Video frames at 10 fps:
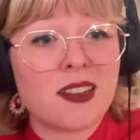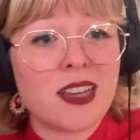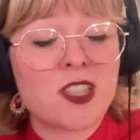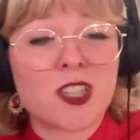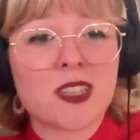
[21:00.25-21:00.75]

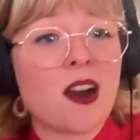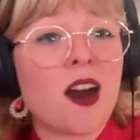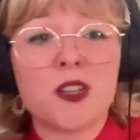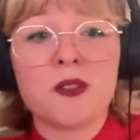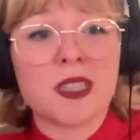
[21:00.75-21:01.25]
It's just
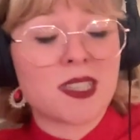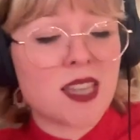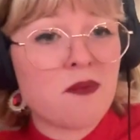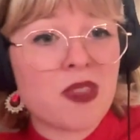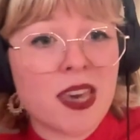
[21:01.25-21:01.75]
not doing the
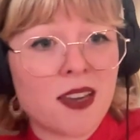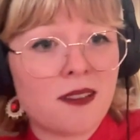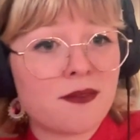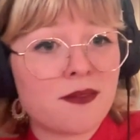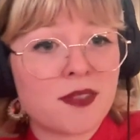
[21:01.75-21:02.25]
same thing.